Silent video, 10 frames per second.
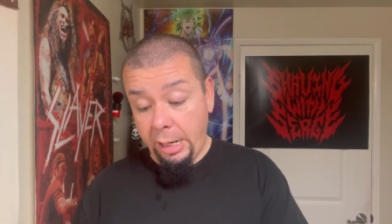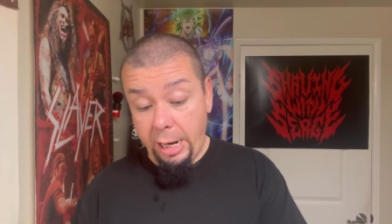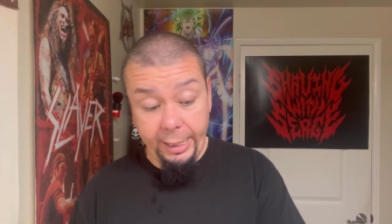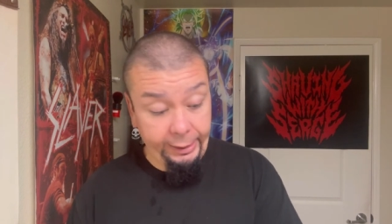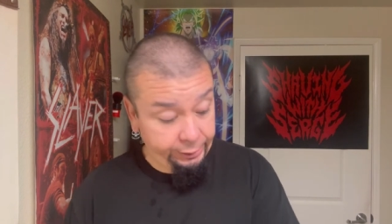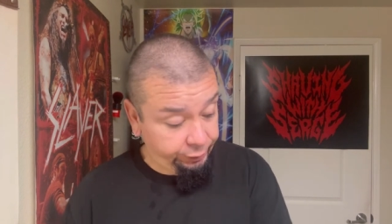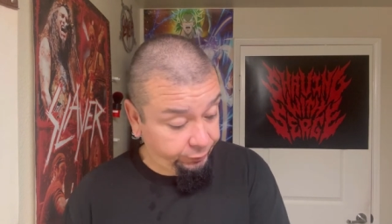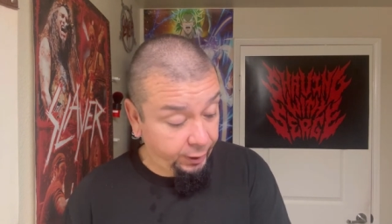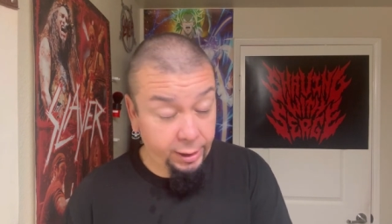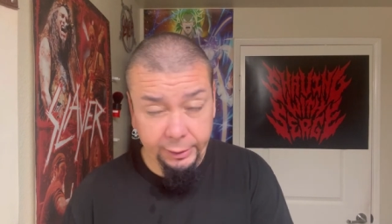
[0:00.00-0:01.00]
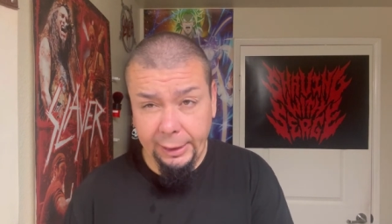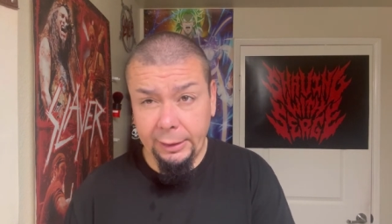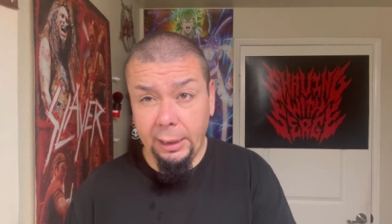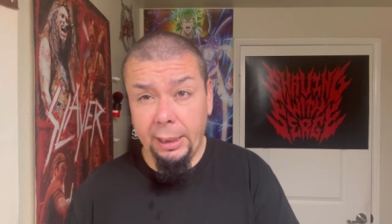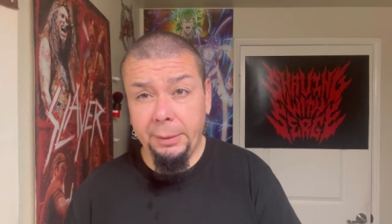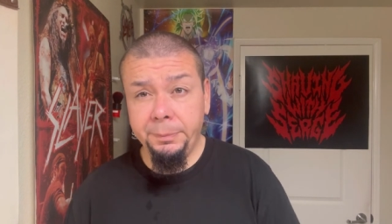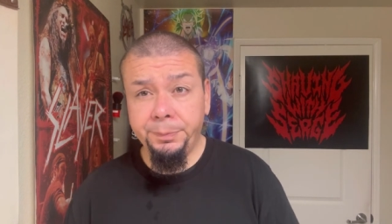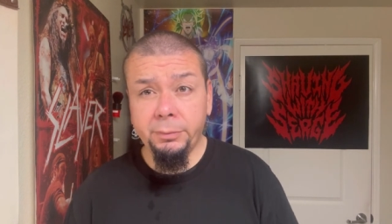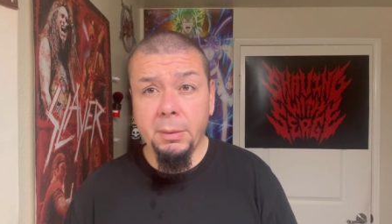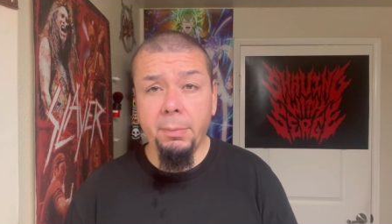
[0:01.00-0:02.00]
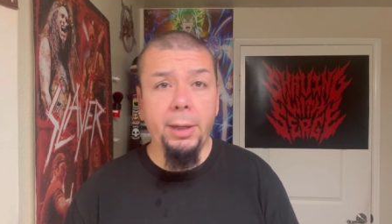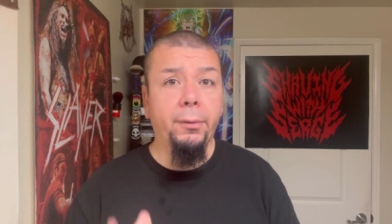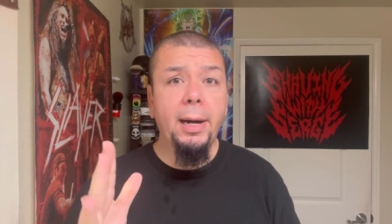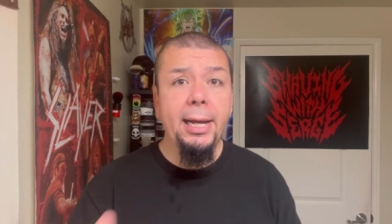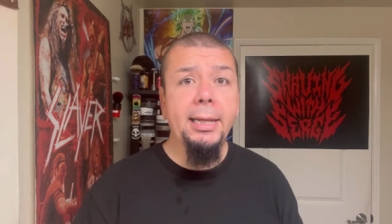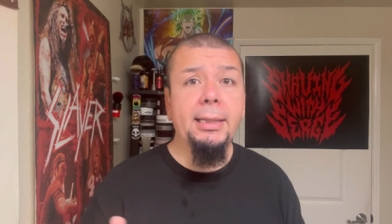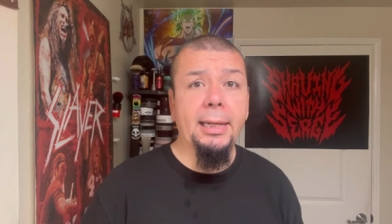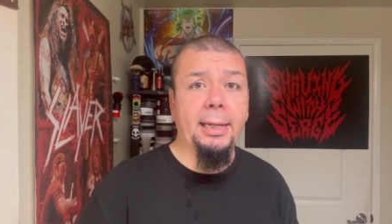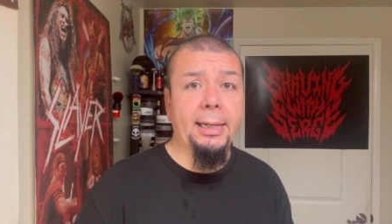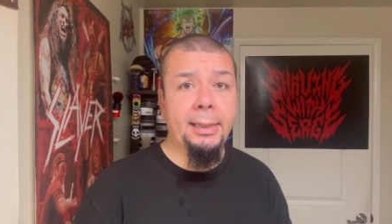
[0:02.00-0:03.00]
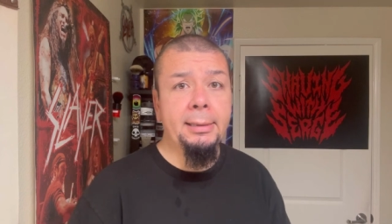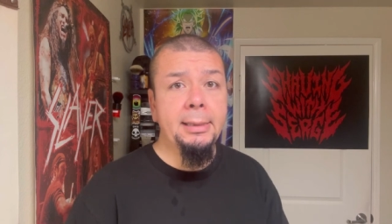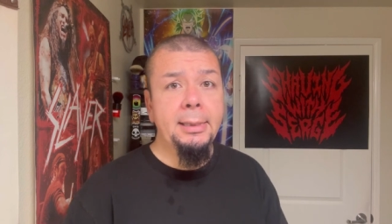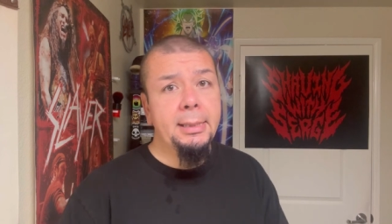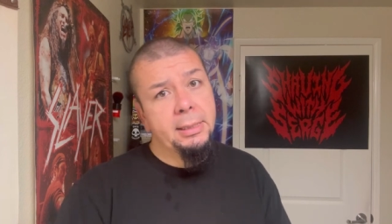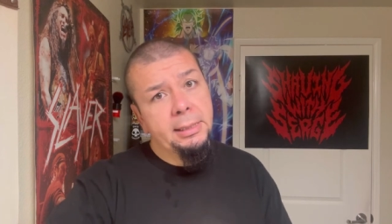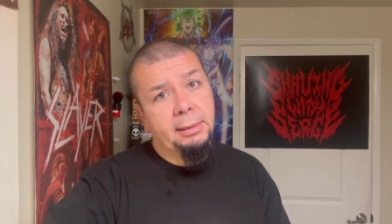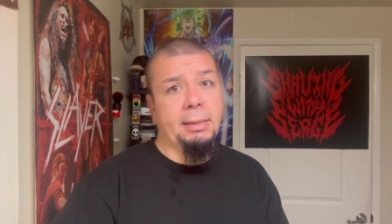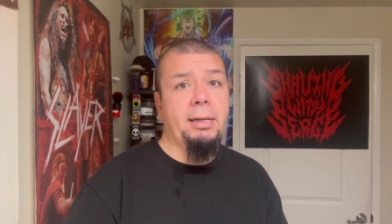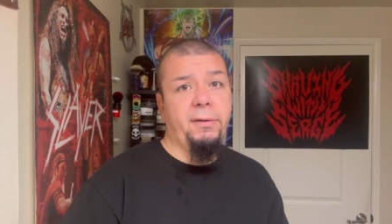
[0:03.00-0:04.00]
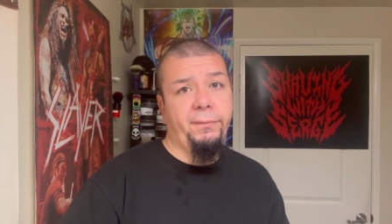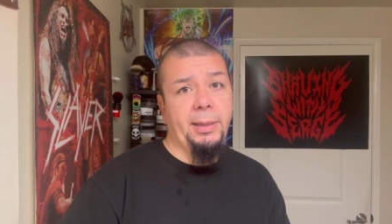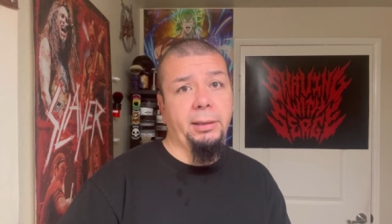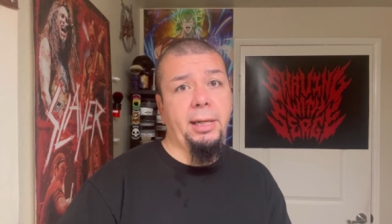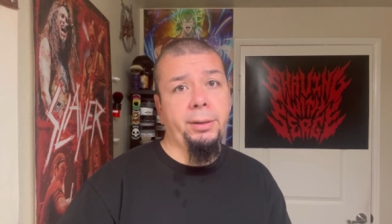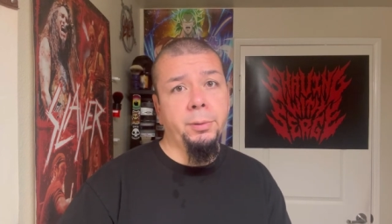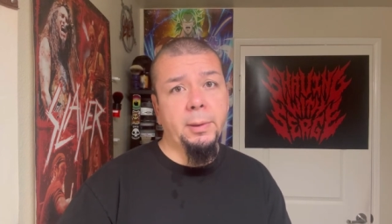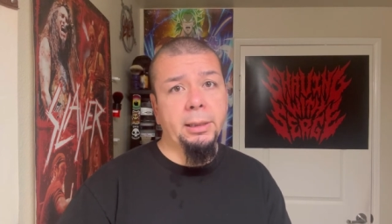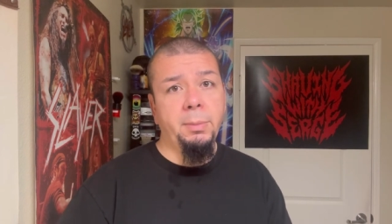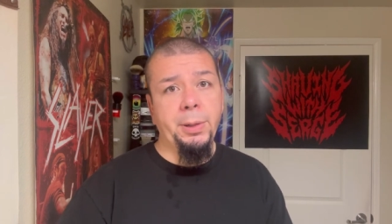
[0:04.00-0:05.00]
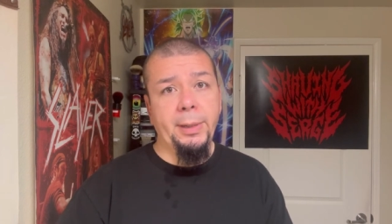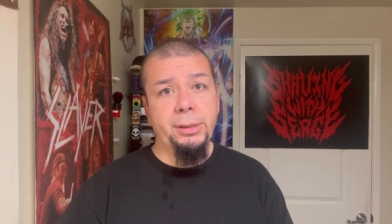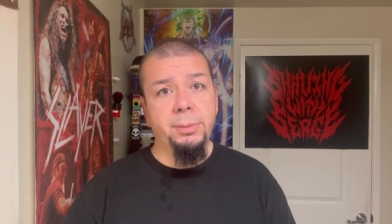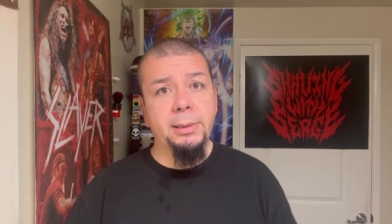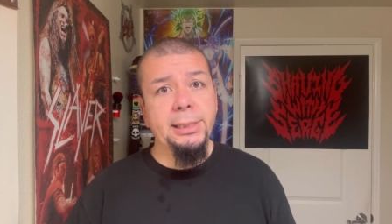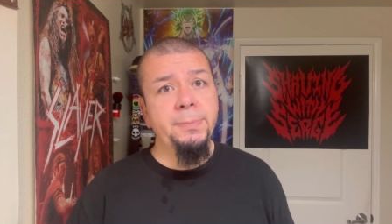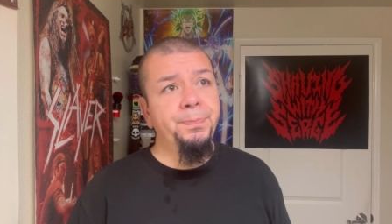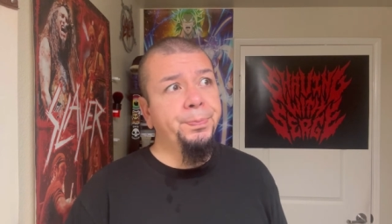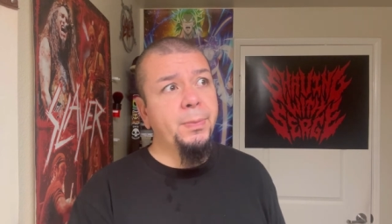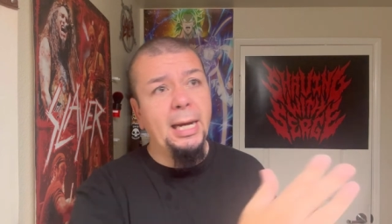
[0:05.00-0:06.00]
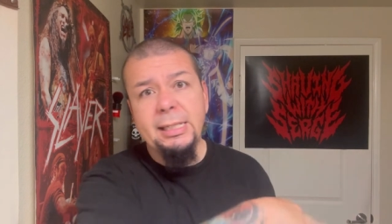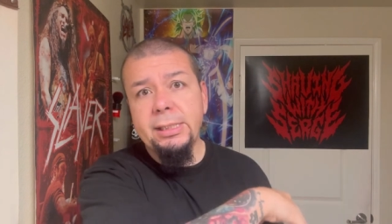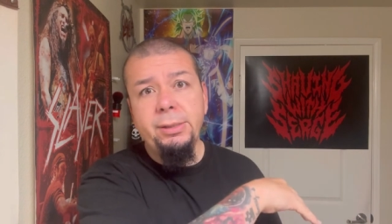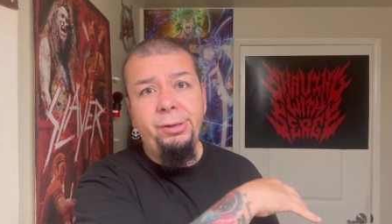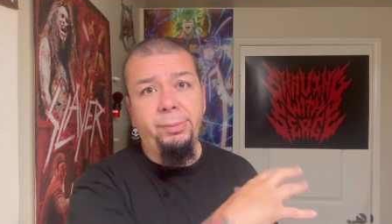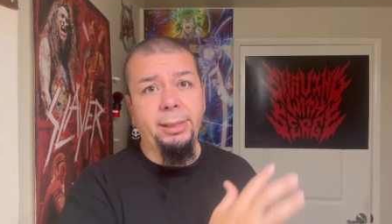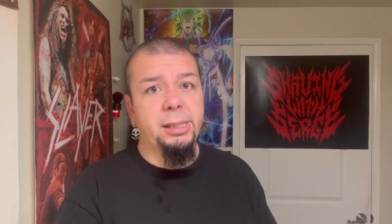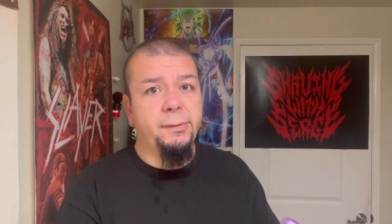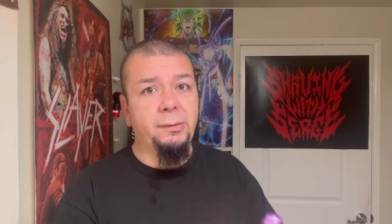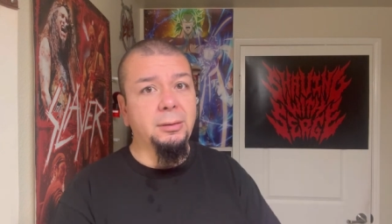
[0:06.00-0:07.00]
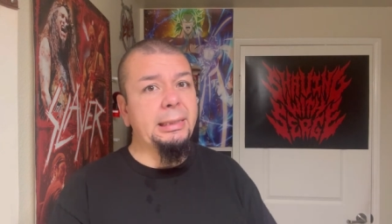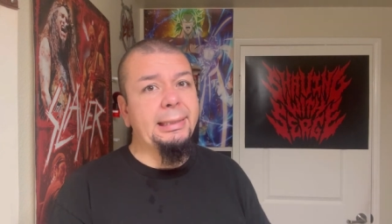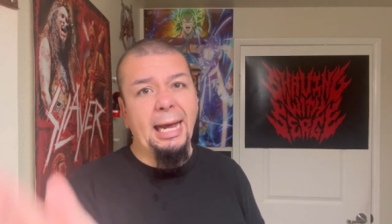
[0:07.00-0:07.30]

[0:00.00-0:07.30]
I, it's strong, like um, my rag that I clean off my lather with on my razor blade, I just normally just fold it in